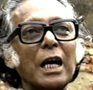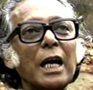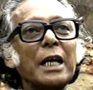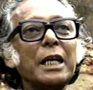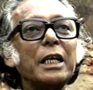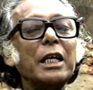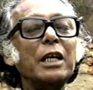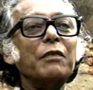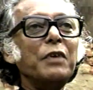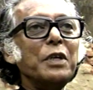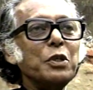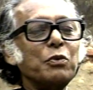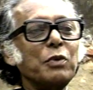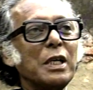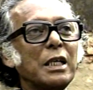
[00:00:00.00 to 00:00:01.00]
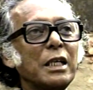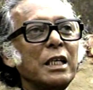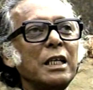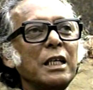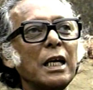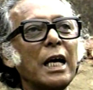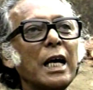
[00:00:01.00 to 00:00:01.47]
And
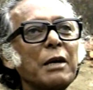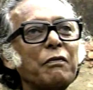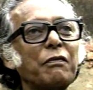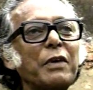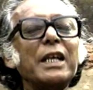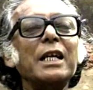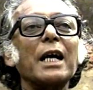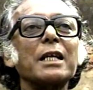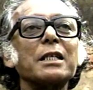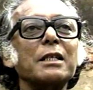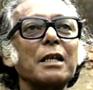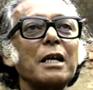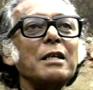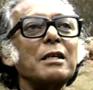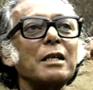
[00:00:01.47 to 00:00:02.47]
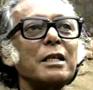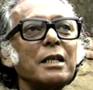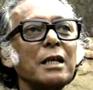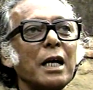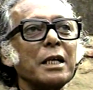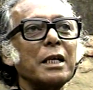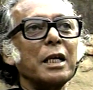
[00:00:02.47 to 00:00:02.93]
eventually and very
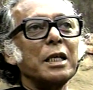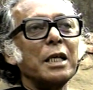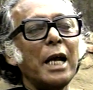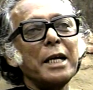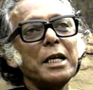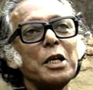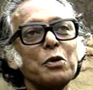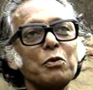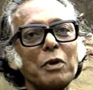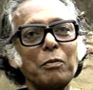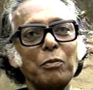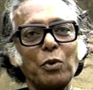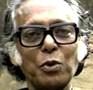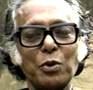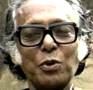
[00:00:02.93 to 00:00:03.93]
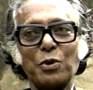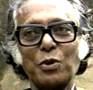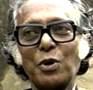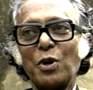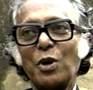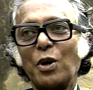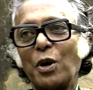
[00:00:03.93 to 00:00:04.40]
accidentally I ran into a book
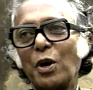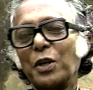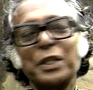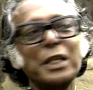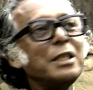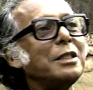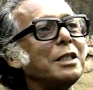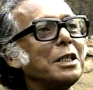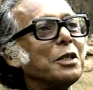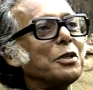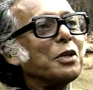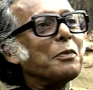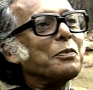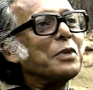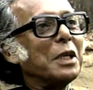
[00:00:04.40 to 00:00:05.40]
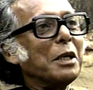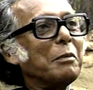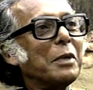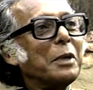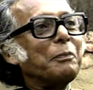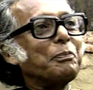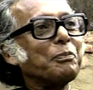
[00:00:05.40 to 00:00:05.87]
on the aesthetics of
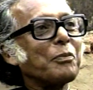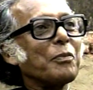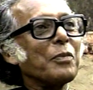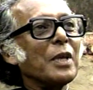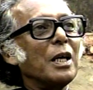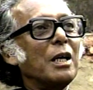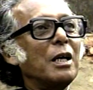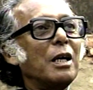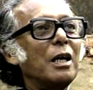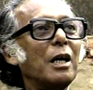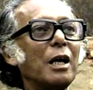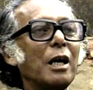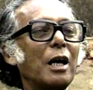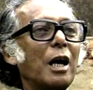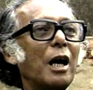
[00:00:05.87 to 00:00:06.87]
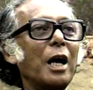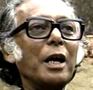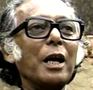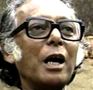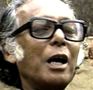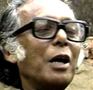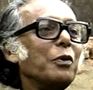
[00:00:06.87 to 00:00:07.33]
cinema.
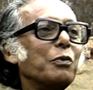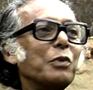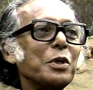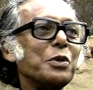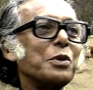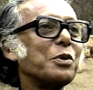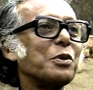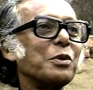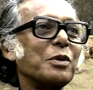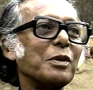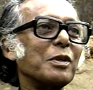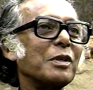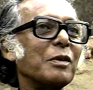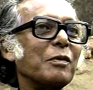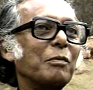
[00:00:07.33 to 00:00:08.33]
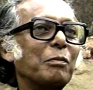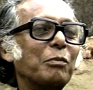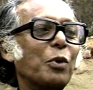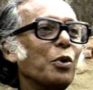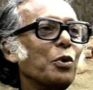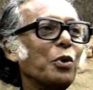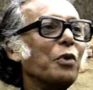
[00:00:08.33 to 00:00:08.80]
And I was
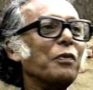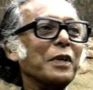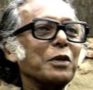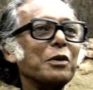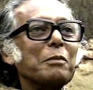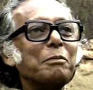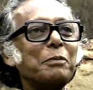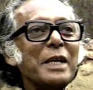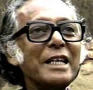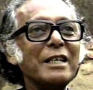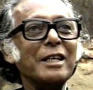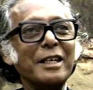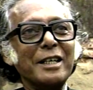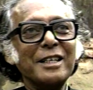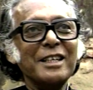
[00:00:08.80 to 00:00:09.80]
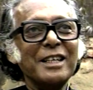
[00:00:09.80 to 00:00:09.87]
hold over completely.